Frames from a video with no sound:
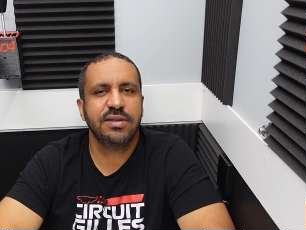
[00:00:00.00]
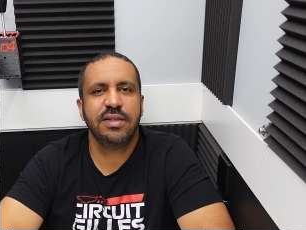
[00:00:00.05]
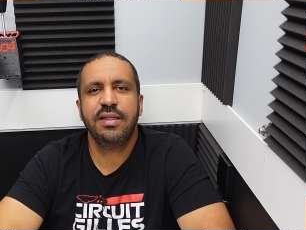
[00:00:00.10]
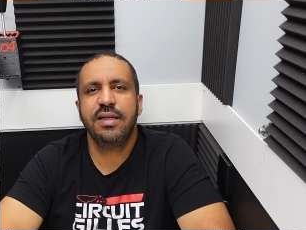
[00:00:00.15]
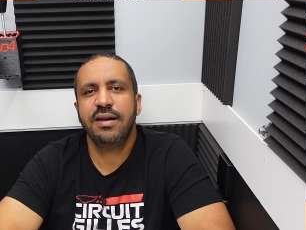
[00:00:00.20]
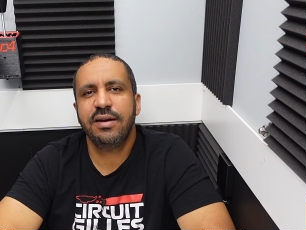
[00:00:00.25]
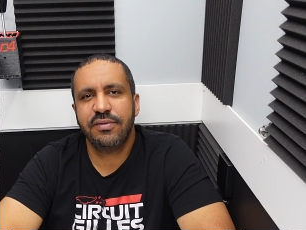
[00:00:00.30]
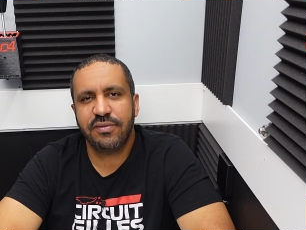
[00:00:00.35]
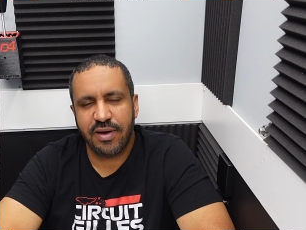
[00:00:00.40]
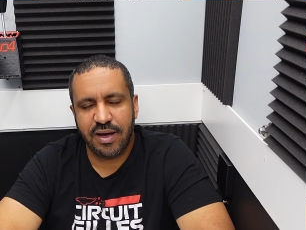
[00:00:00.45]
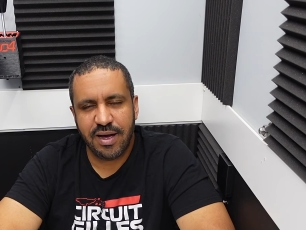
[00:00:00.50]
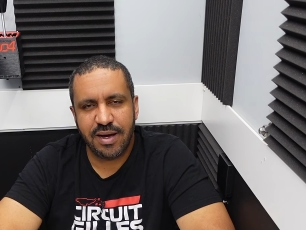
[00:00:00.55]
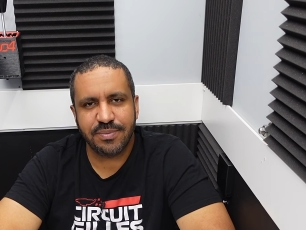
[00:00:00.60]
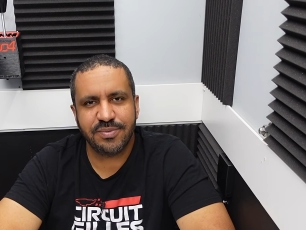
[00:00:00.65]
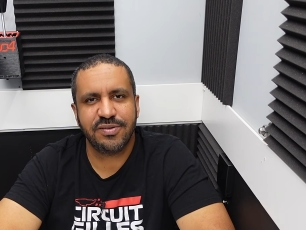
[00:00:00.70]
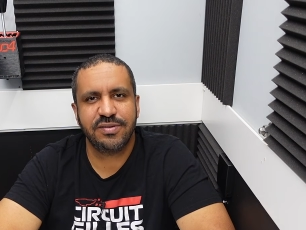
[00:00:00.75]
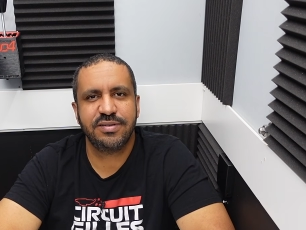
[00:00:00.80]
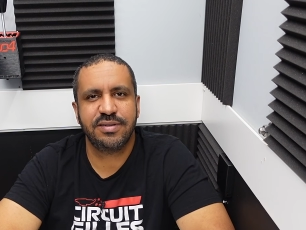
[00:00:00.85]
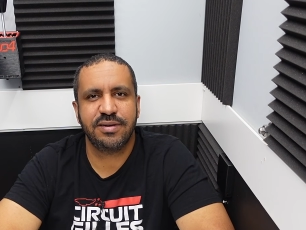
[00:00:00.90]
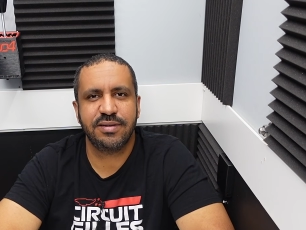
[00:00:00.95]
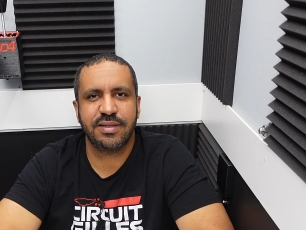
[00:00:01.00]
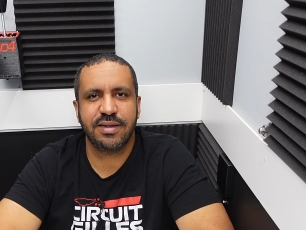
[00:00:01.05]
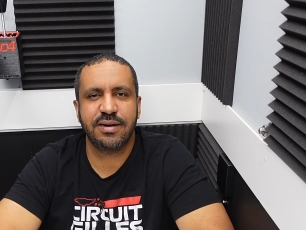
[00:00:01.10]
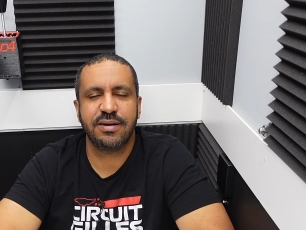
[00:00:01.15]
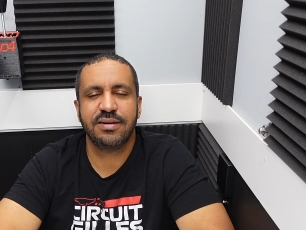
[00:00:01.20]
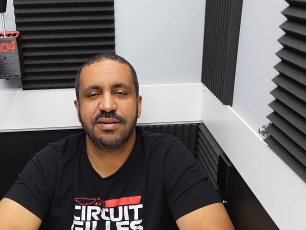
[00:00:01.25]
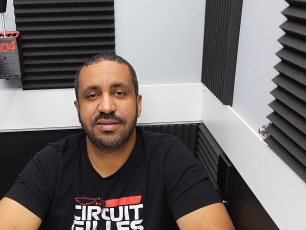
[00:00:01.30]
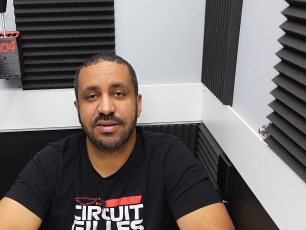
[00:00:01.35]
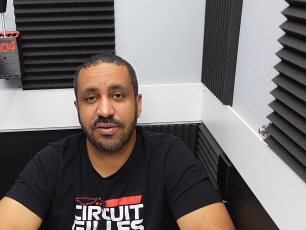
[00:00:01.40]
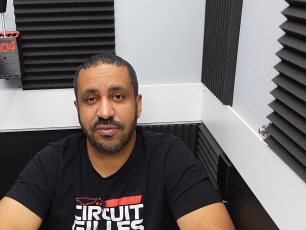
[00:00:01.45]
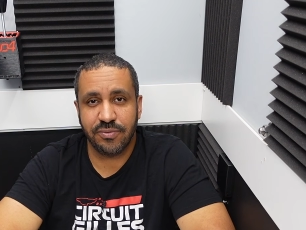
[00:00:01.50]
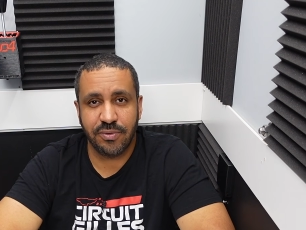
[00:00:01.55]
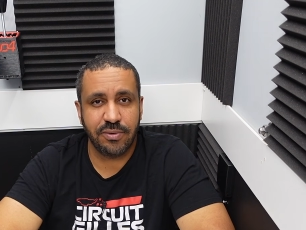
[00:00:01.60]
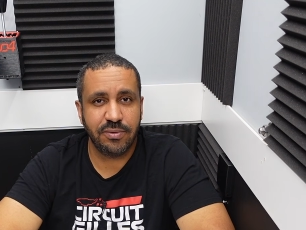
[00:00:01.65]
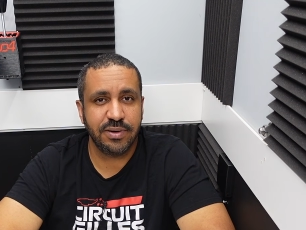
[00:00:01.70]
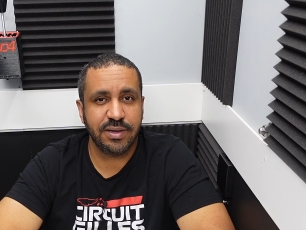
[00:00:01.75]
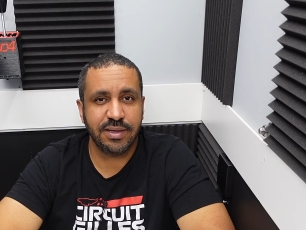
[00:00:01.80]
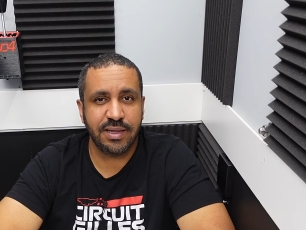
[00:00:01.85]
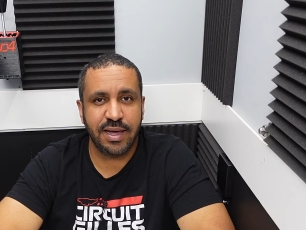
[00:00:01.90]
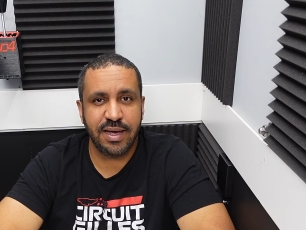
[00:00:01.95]
a lot of options out there. It's a
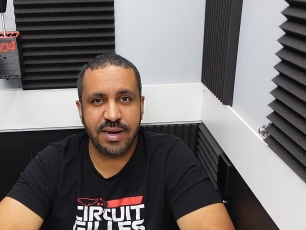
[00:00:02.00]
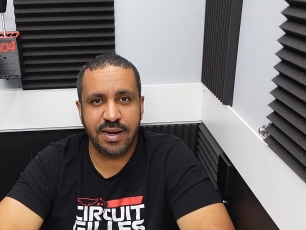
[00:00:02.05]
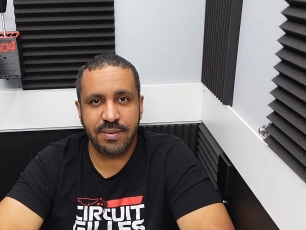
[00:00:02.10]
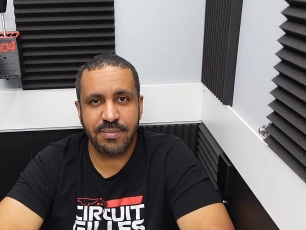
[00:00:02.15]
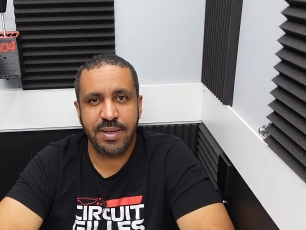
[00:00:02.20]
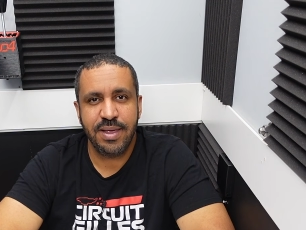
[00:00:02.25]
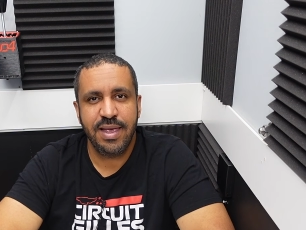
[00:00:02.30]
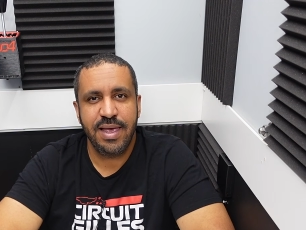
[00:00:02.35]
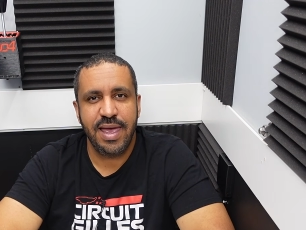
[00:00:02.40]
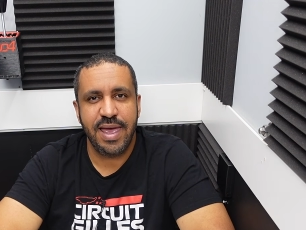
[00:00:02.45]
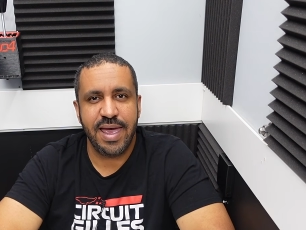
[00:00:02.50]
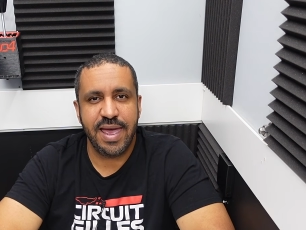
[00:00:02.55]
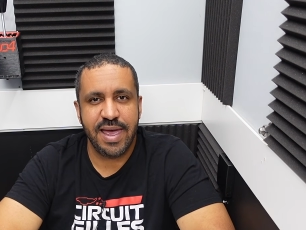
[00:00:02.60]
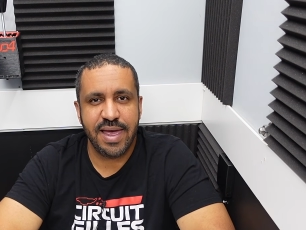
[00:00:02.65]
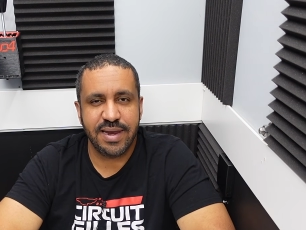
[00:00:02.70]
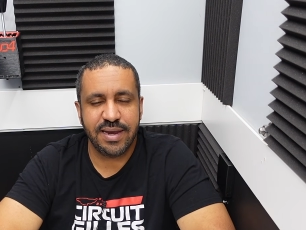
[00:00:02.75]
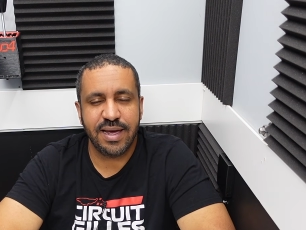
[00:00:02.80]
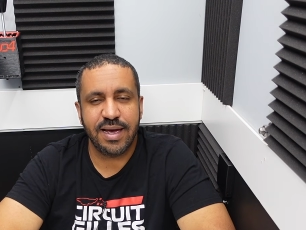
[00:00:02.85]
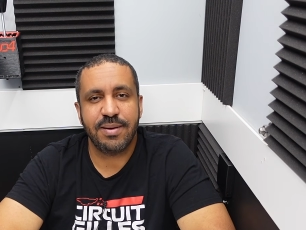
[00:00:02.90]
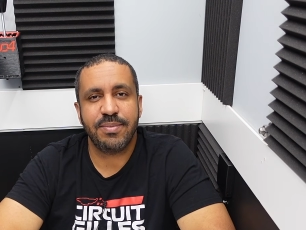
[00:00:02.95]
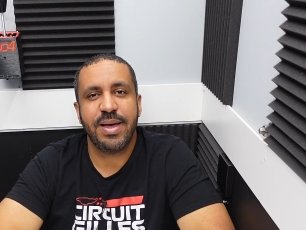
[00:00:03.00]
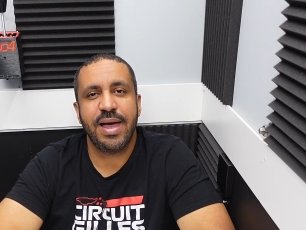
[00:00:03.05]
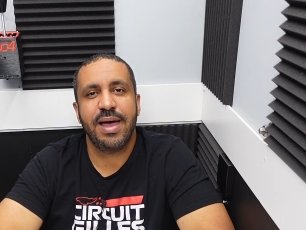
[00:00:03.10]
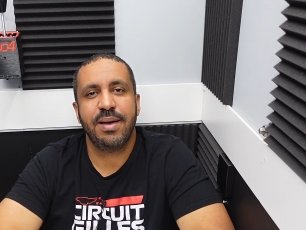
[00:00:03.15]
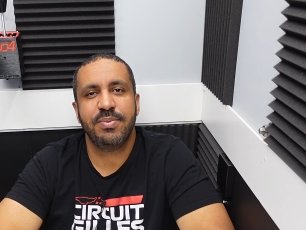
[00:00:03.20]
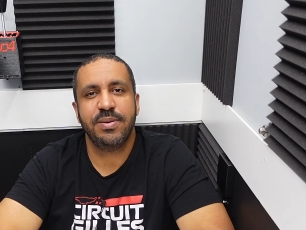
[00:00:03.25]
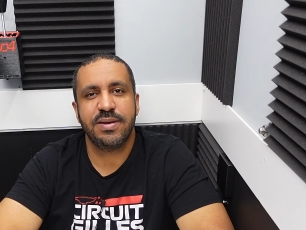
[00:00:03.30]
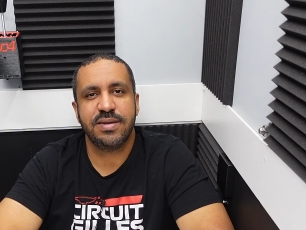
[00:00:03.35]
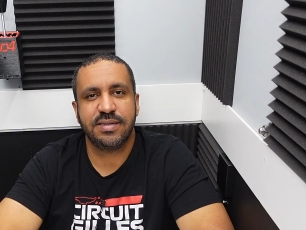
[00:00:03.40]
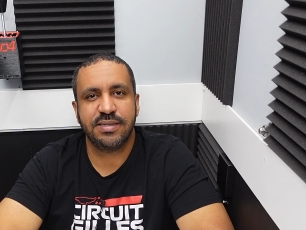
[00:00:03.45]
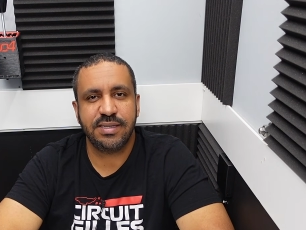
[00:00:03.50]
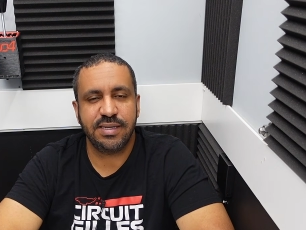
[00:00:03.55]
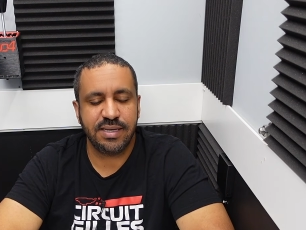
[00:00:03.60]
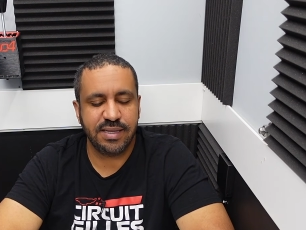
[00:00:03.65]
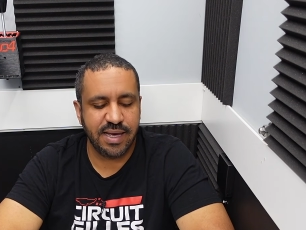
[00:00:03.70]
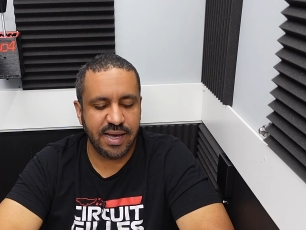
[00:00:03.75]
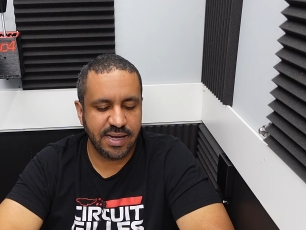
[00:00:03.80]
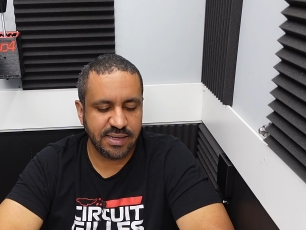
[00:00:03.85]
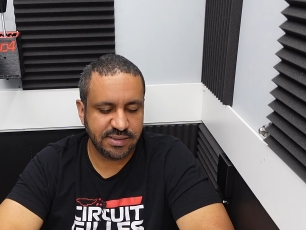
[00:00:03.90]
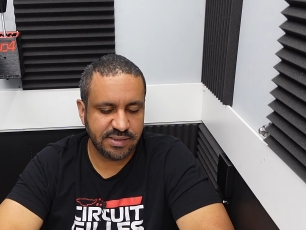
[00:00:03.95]
growing lineup, and I'm happy to see
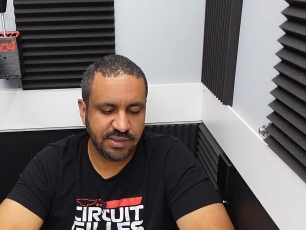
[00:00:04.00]
that.